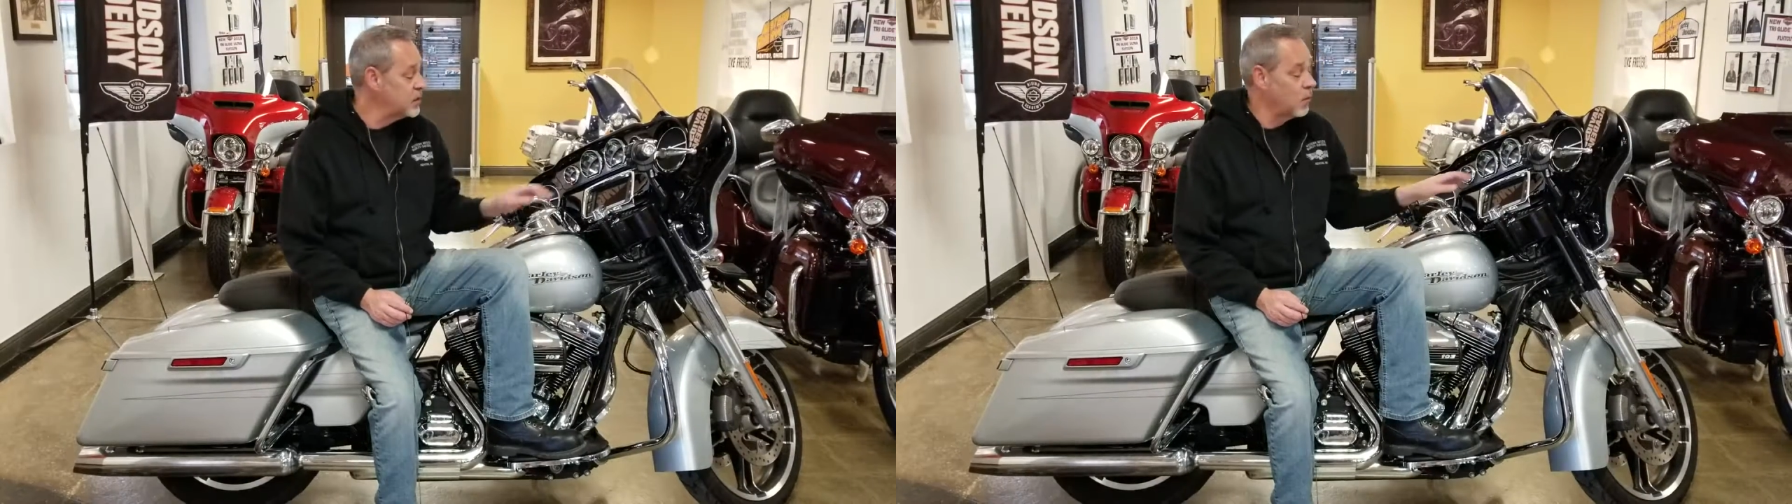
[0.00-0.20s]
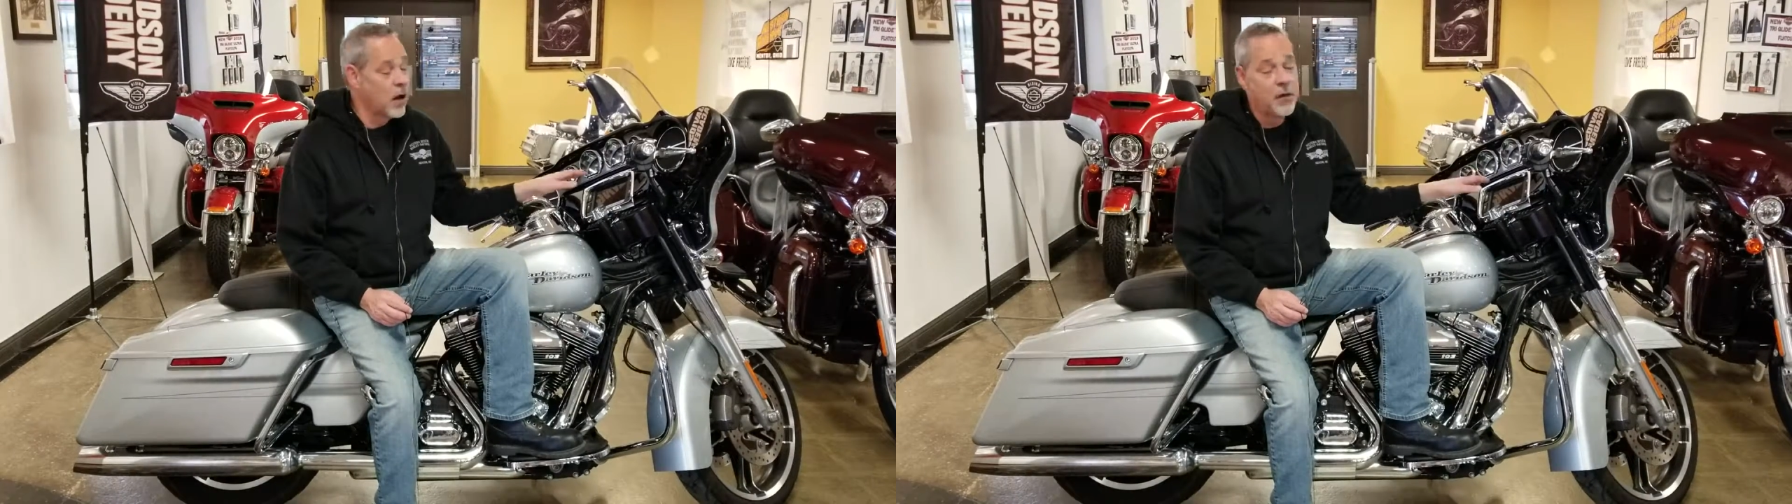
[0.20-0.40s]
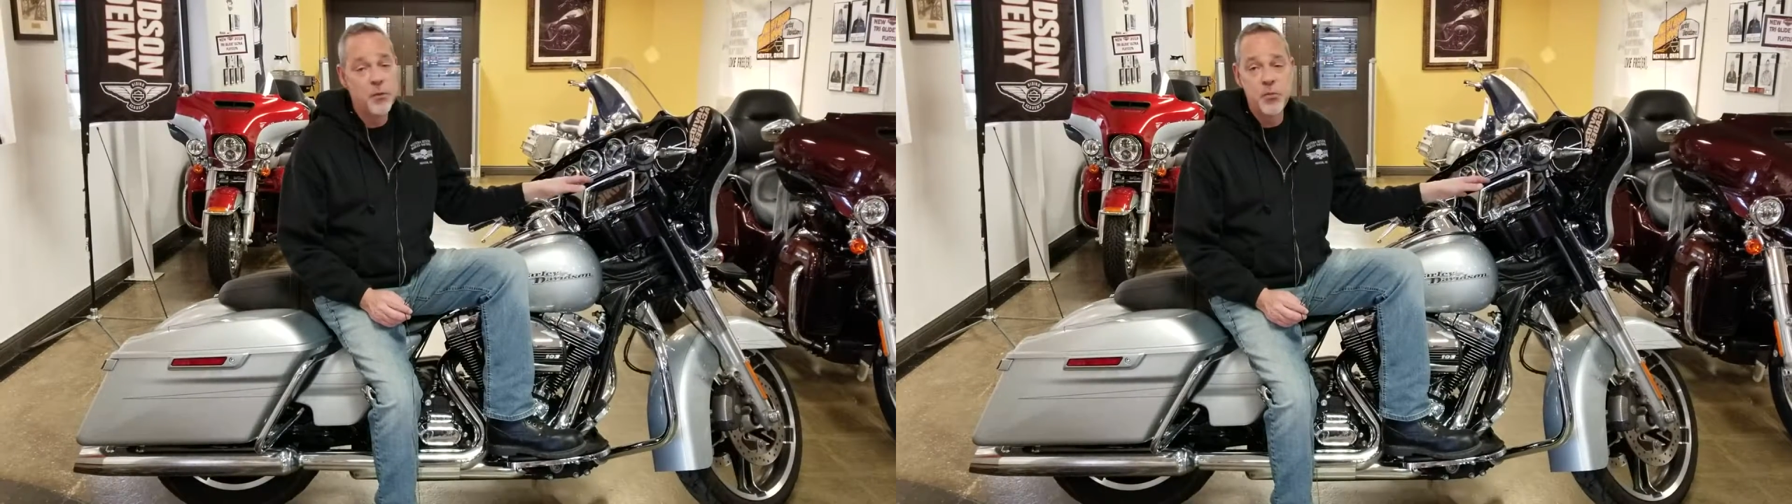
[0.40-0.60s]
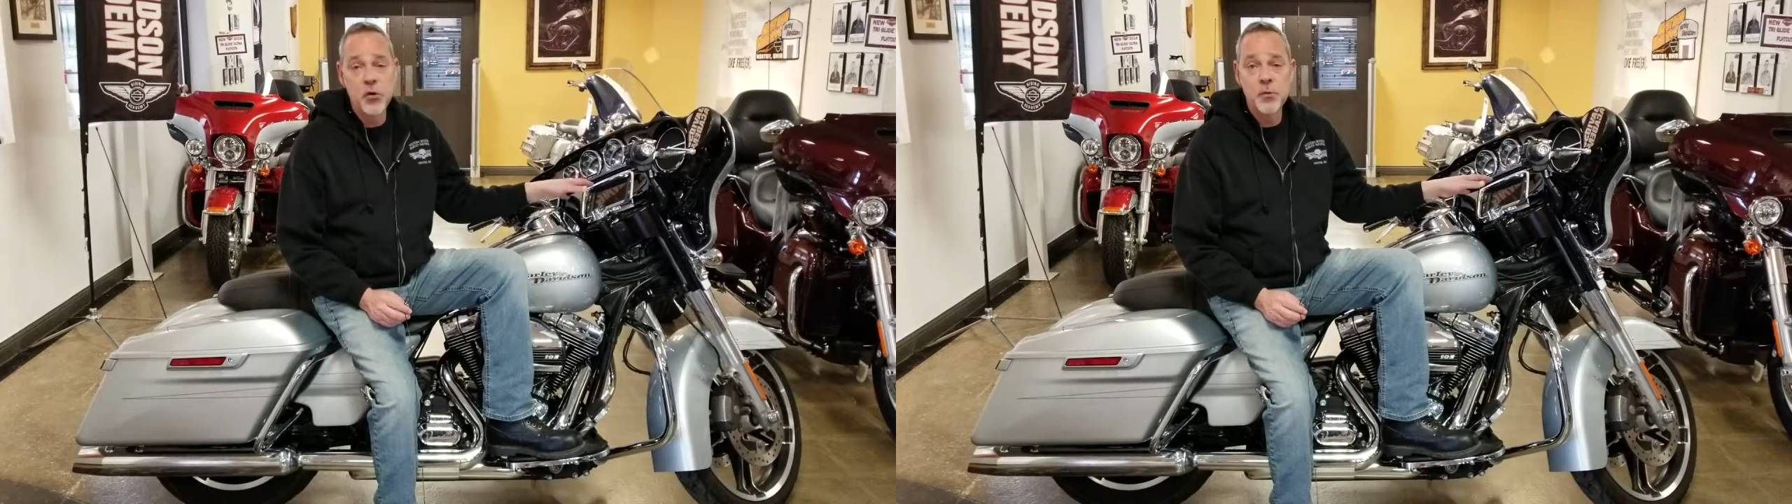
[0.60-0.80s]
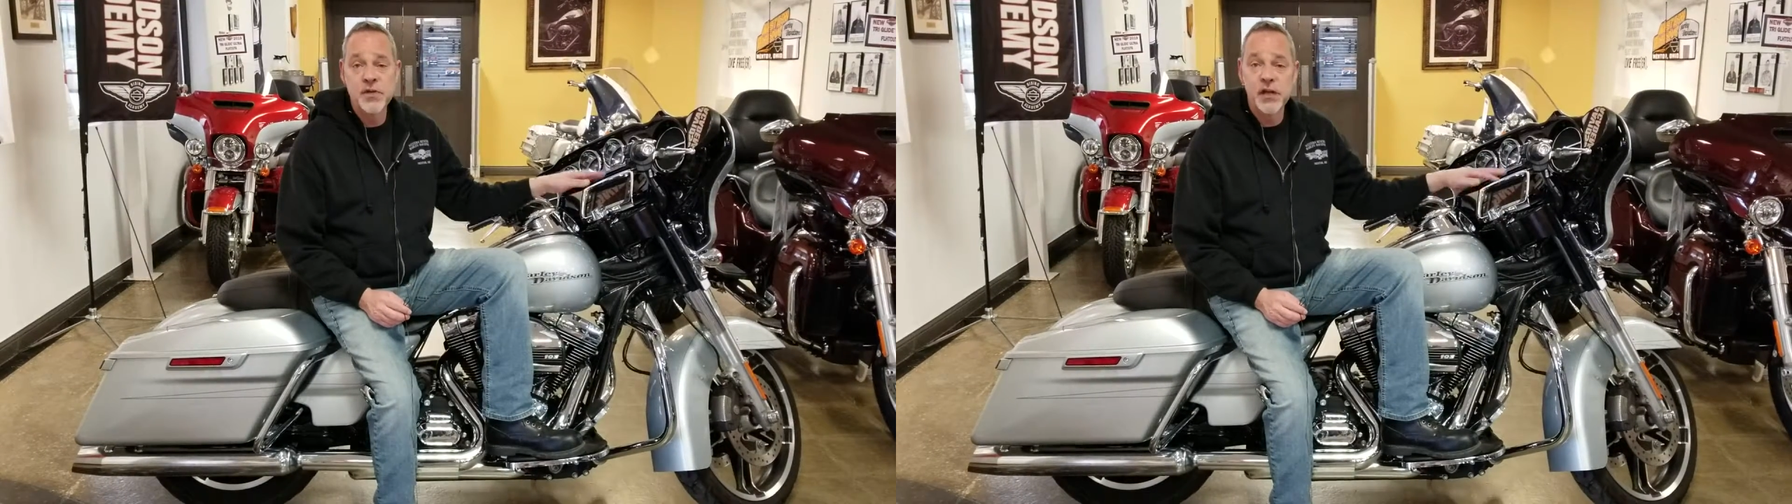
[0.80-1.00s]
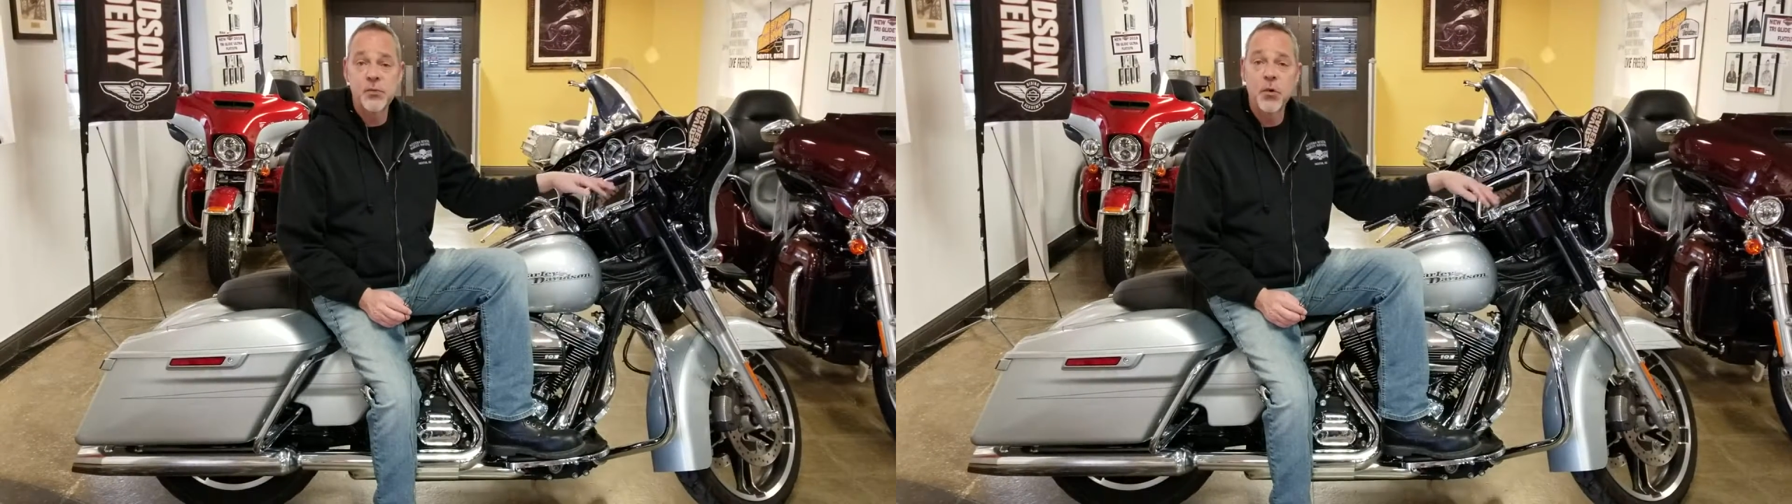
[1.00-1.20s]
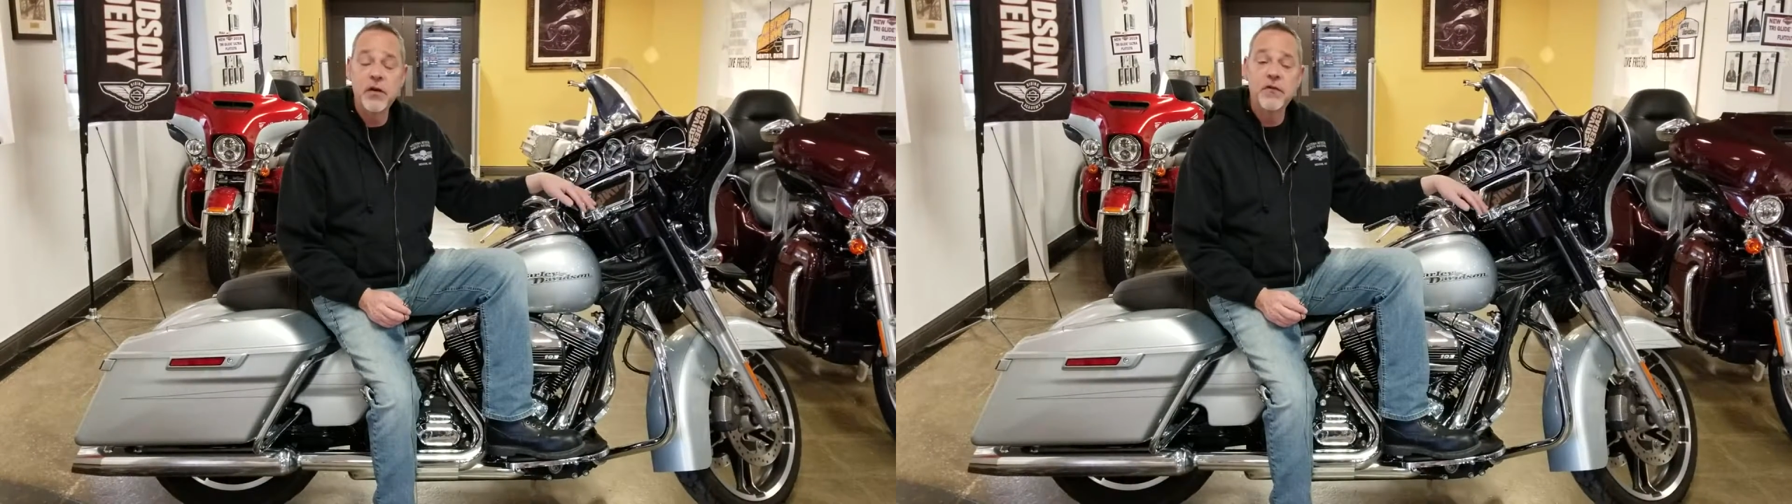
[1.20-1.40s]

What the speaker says: around the boom 6.5